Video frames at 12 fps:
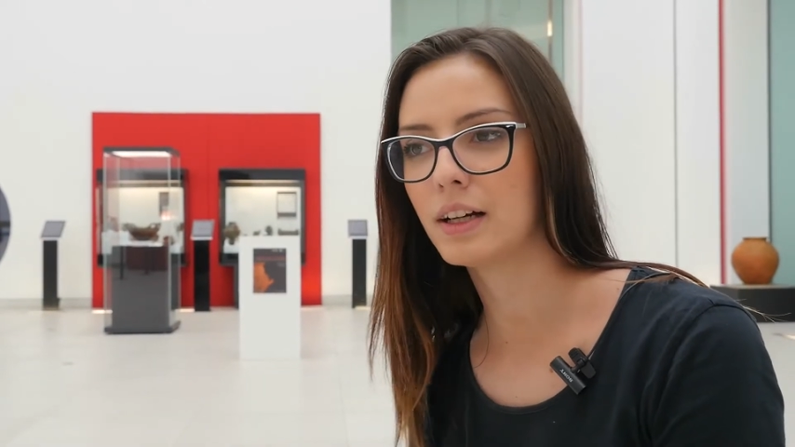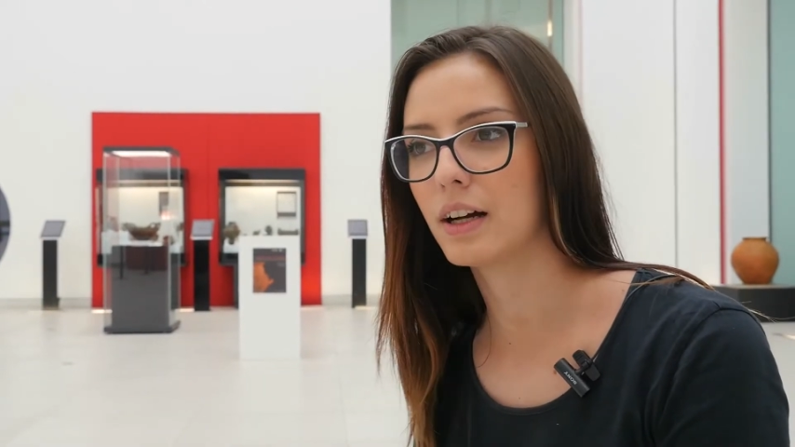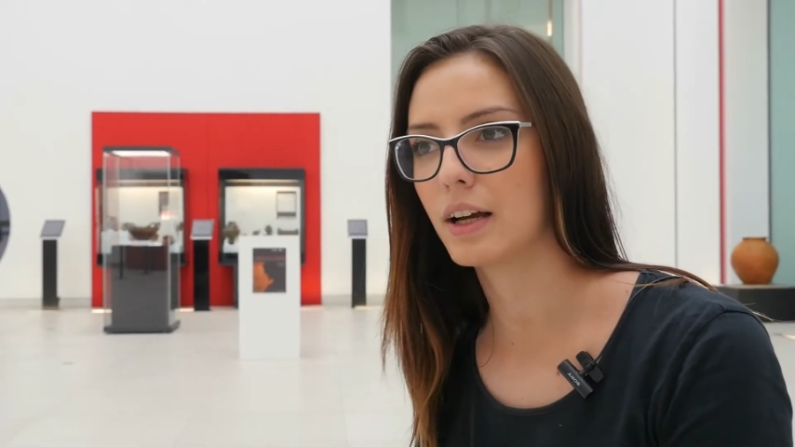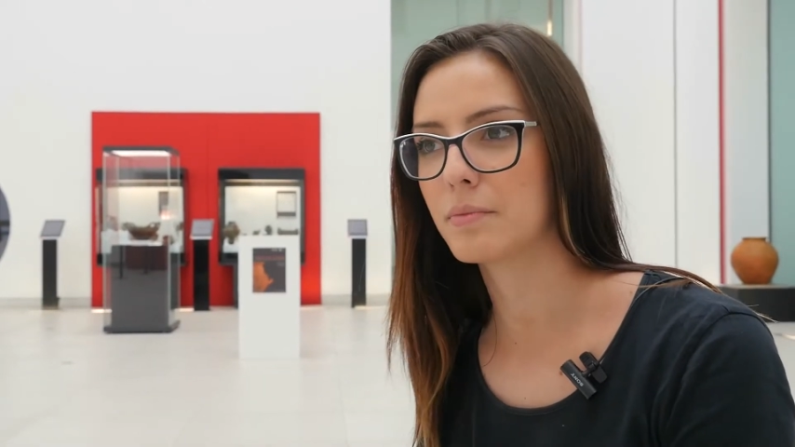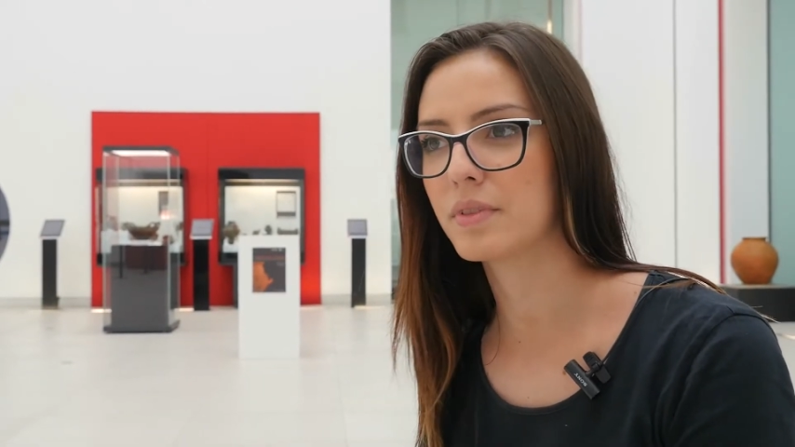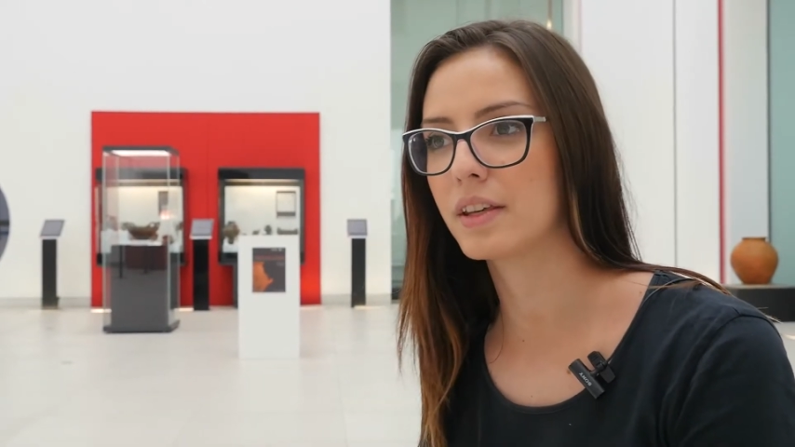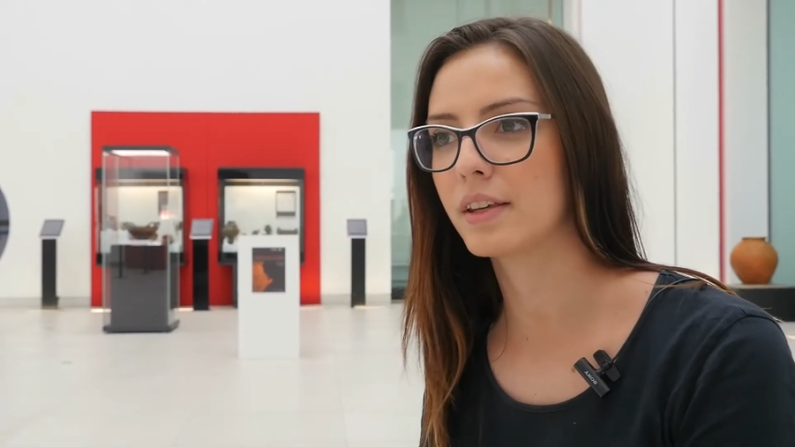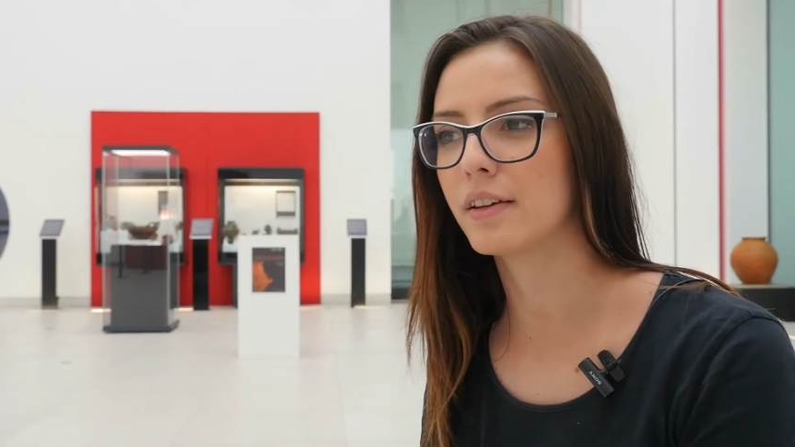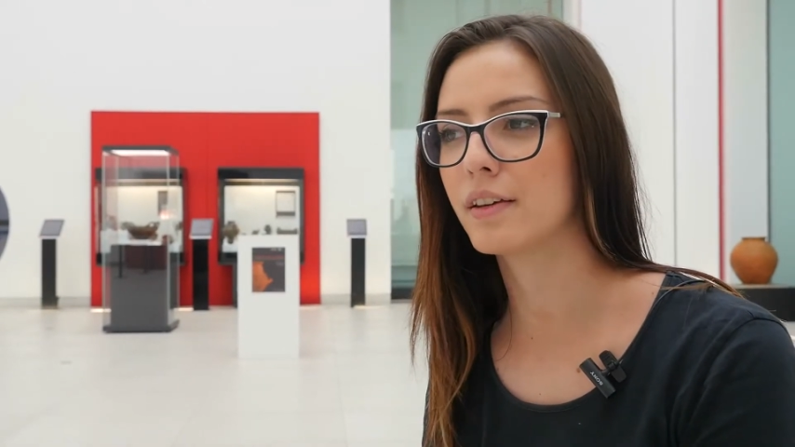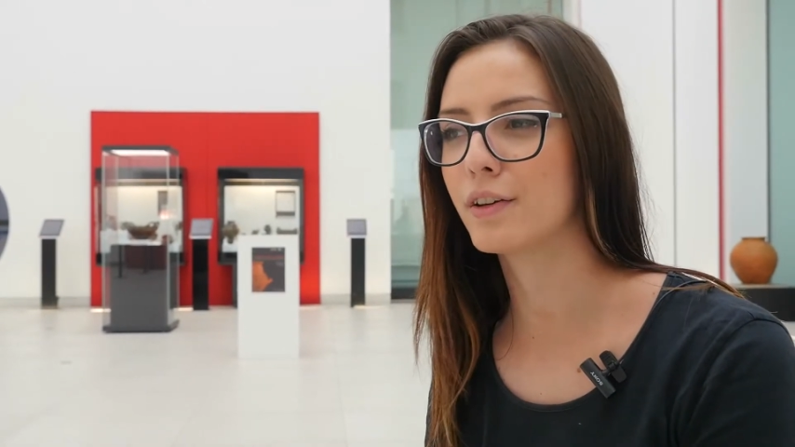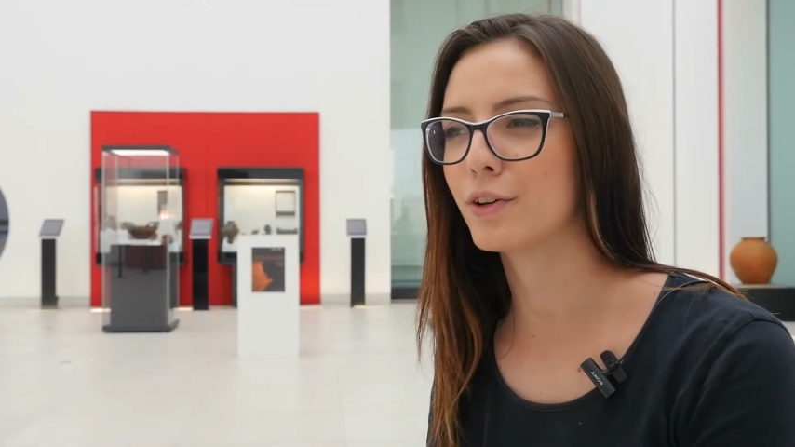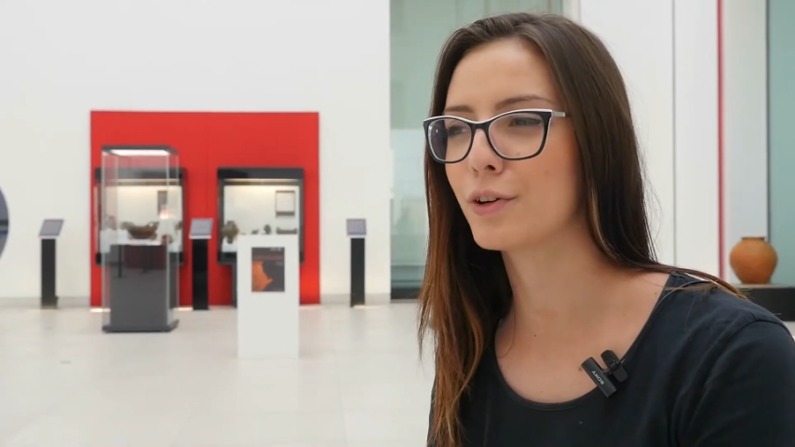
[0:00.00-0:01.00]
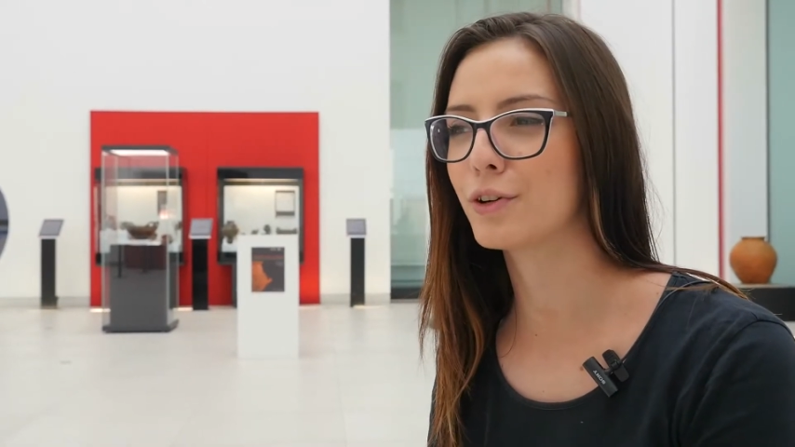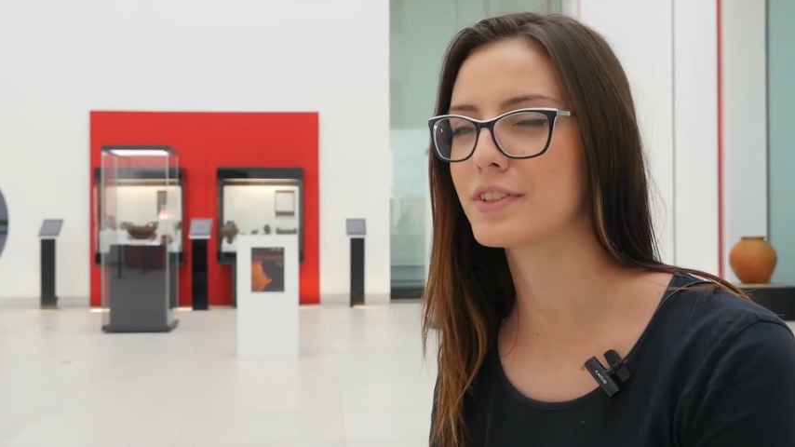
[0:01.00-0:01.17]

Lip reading: I'm here